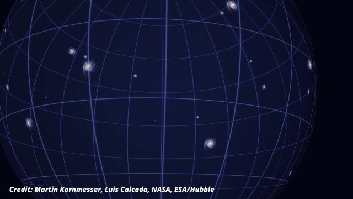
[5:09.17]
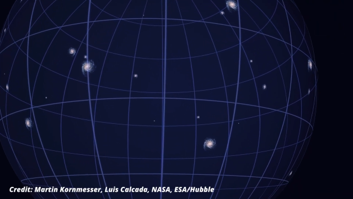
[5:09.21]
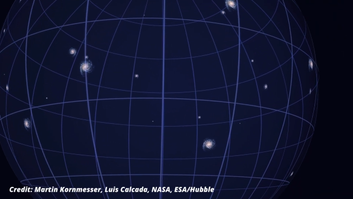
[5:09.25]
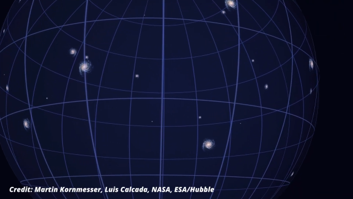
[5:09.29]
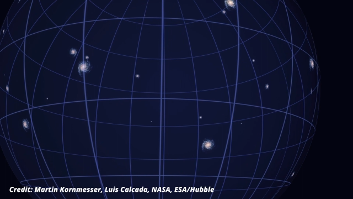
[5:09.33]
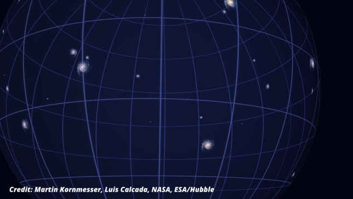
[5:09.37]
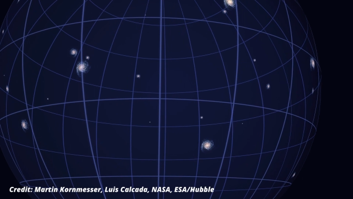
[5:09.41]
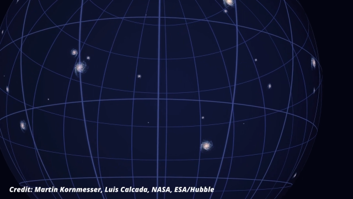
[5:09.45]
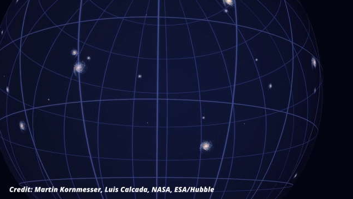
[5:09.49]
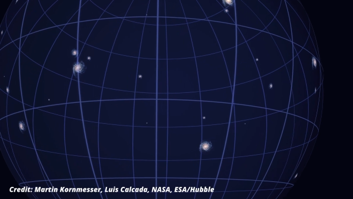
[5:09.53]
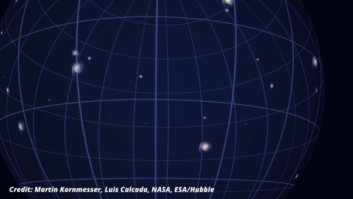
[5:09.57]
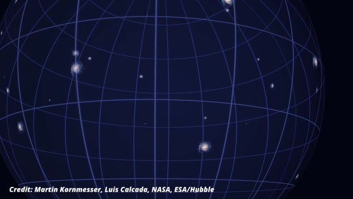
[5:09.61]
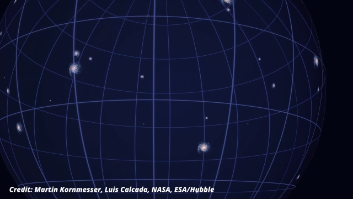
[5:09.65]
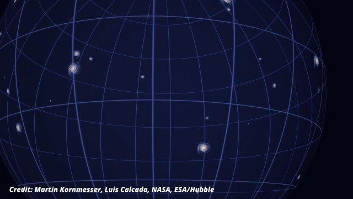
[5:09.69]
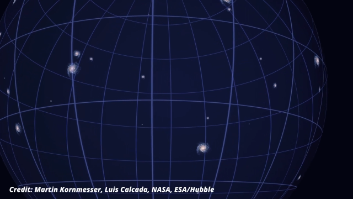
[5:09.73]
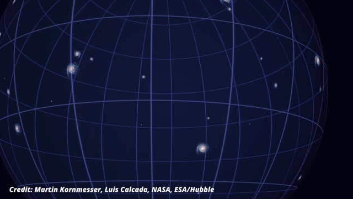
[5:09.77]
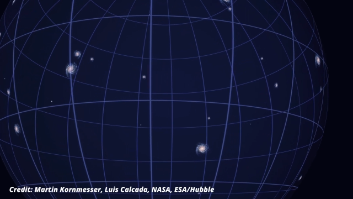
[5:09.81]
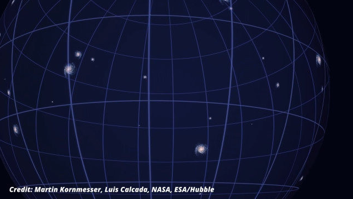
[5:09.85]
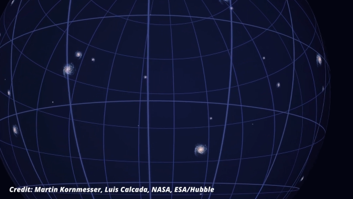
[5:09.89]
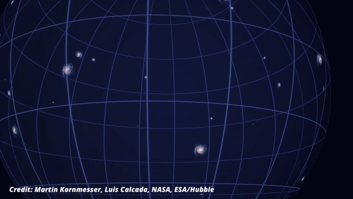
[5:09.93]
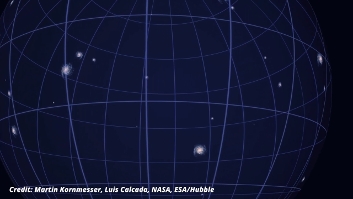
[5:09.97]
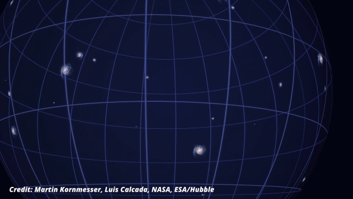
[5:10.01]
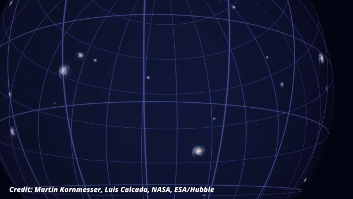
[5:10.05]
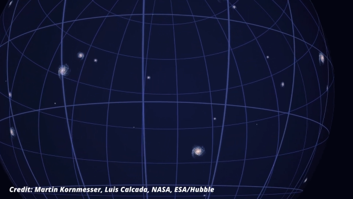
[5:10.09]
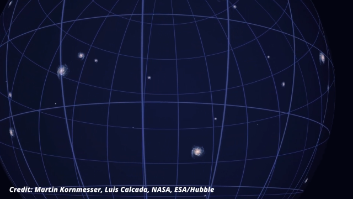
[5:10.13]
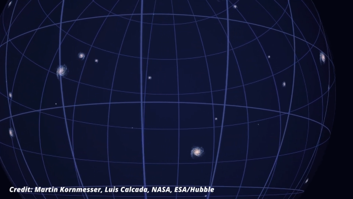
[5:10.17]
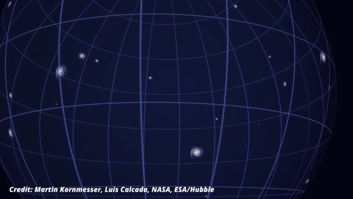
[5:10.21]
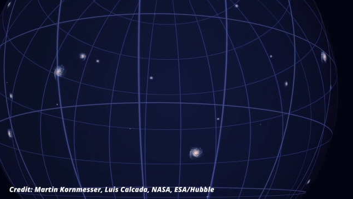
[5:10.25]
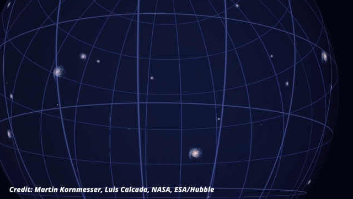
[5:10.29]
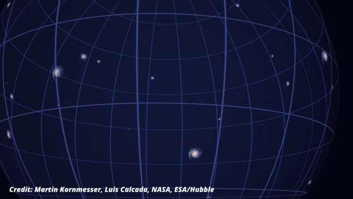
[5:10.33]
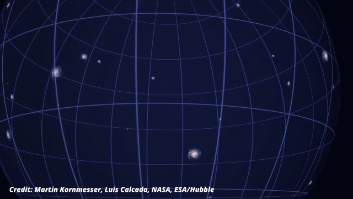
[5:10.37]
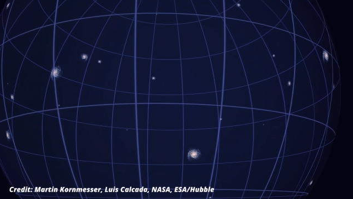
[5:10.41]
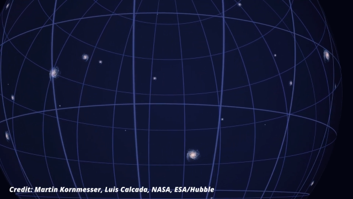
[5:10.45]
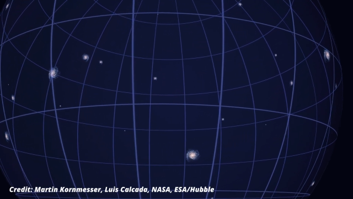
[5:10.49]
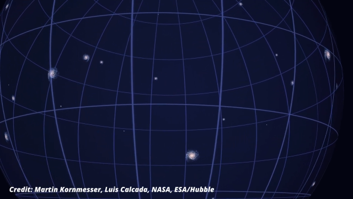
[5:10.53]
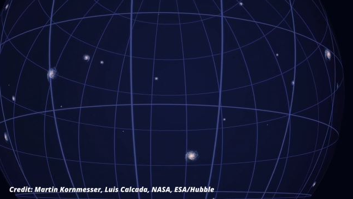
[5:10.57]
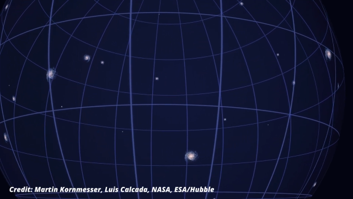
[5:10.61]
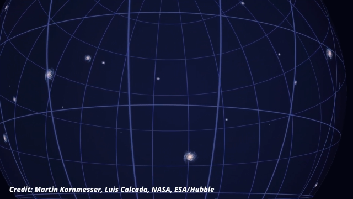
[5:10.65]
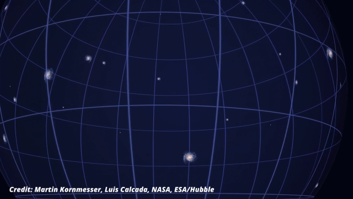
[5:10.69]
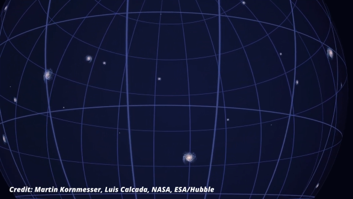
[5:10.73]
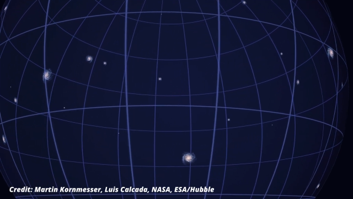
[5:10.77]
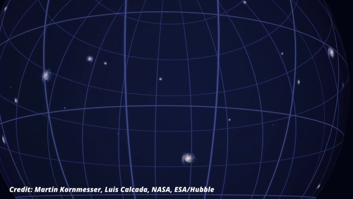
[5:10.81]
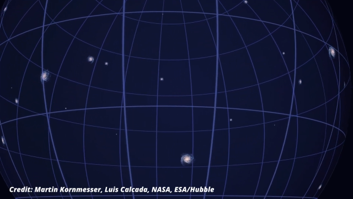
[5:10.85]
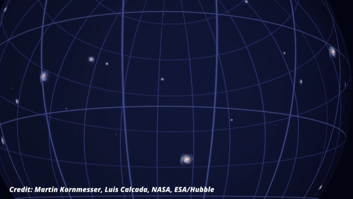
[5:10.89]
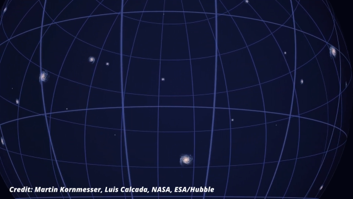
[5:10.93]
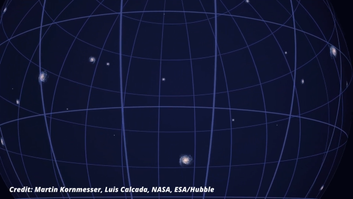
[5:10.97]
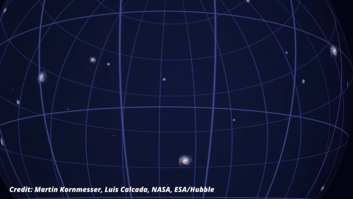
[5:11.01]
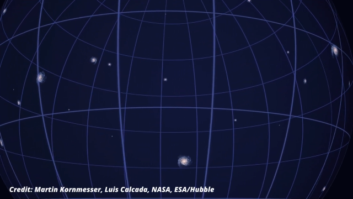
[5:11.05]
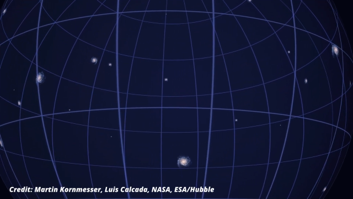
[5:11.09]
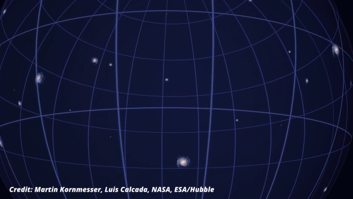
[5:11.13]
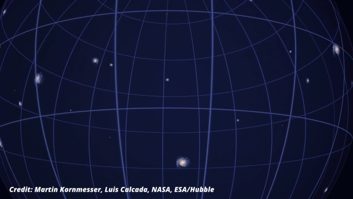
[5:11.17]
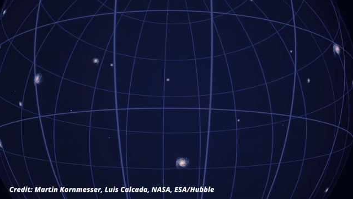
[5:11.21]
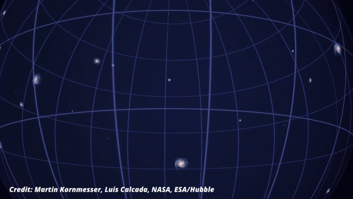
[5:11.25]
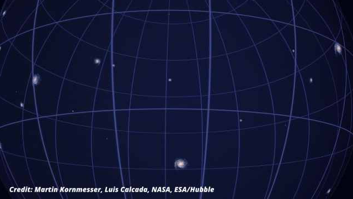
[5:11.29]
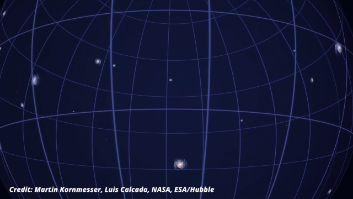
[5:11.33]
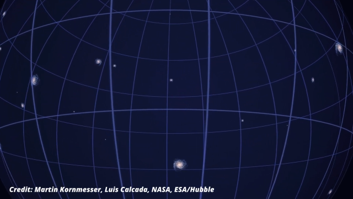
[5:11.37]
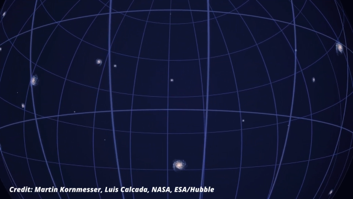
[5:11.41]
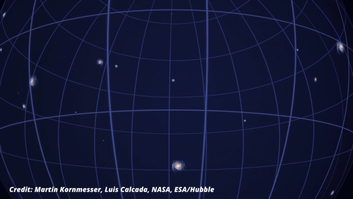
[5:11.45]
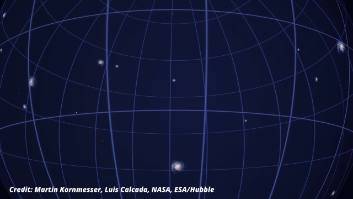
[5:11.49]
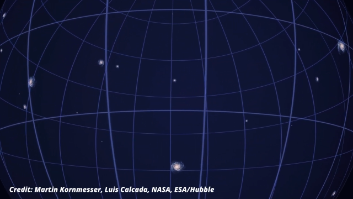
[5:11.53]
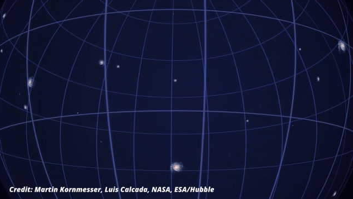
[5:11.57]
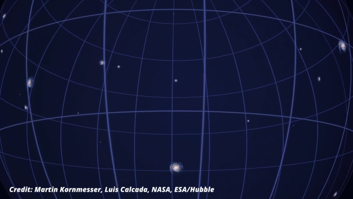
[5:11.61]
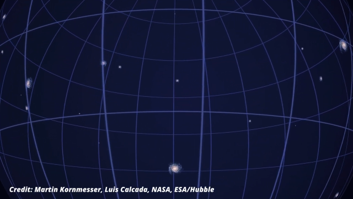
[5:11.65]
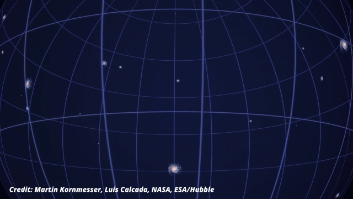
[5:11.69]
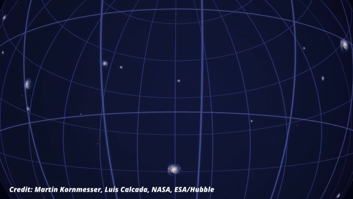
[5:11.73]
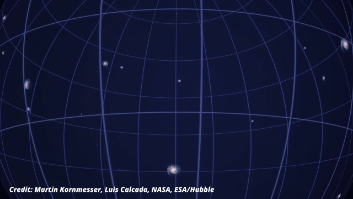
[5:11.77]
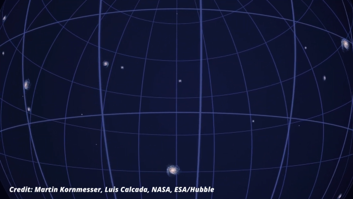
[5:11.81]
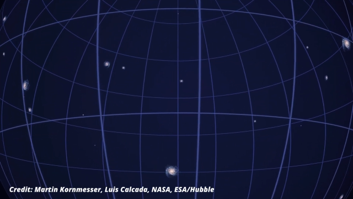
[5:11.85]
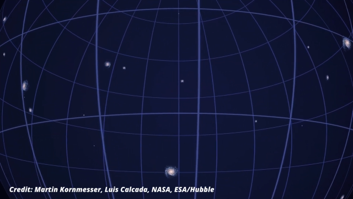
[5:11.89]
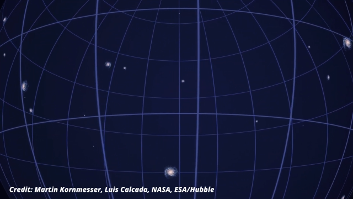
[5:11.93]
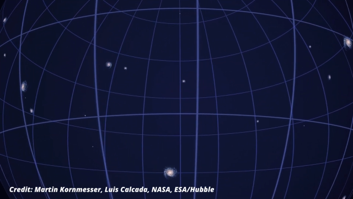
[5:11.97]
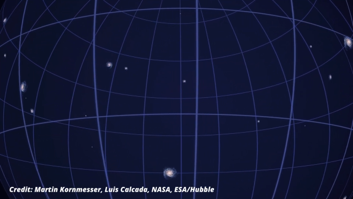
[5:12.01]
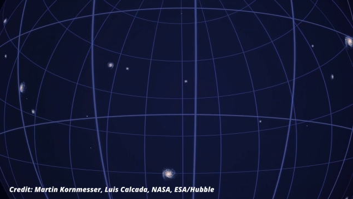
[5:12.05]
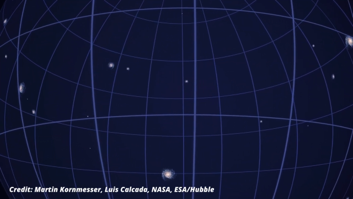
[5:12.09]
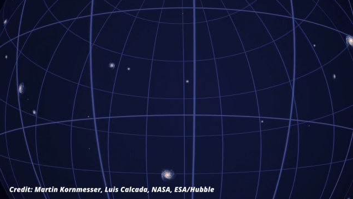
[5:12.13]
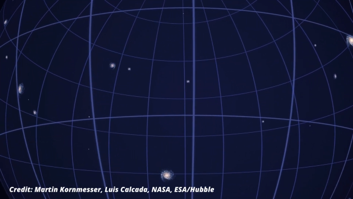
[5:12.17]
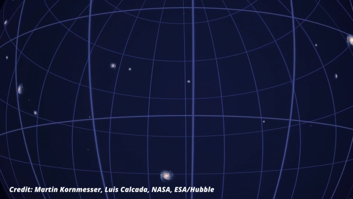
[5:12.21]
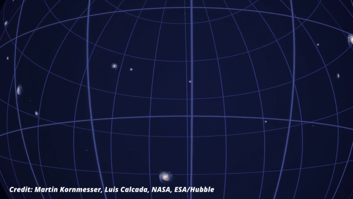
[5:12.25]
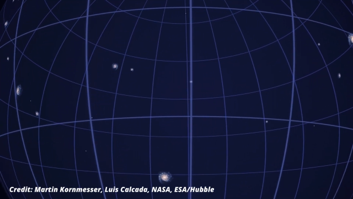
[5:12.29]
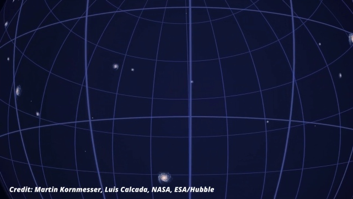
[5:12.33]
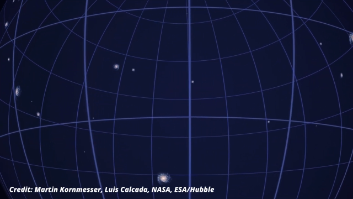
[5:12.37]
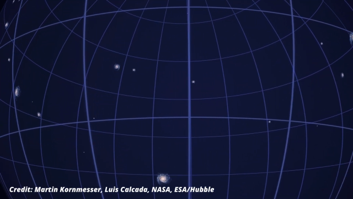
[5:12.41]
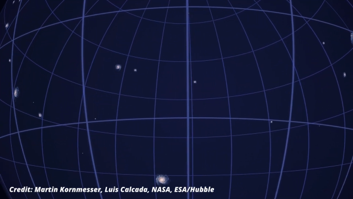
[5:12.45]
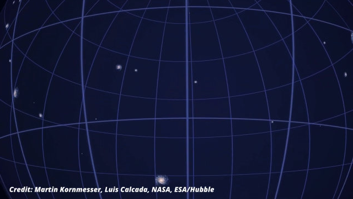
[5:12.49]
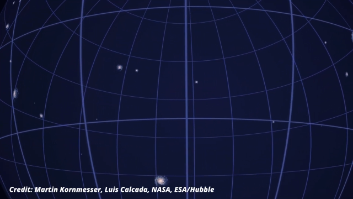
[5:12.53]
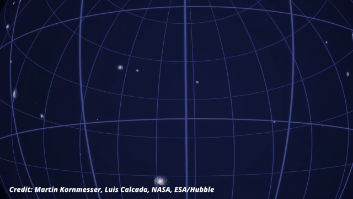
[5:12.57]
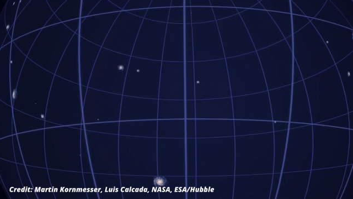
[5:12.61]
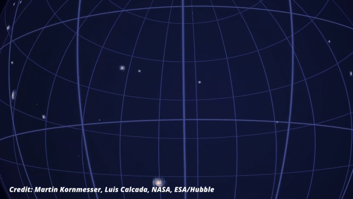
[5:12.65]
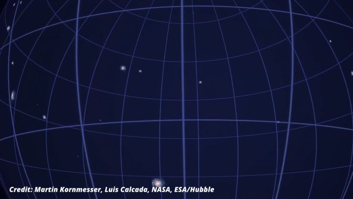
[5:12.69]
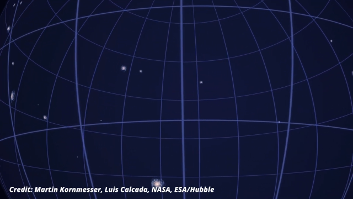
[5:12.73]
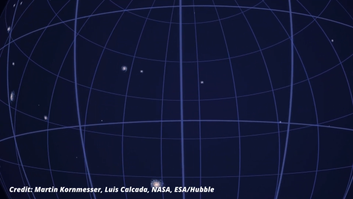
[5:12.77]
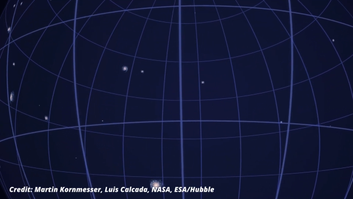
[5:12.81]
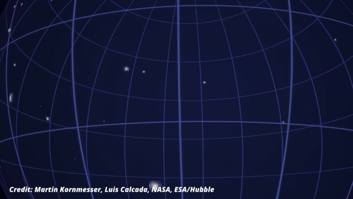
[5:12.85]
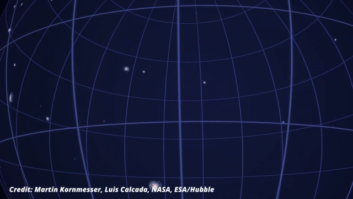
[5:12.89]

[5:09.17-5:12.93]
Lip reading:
No face is visible, so there are no lips to read.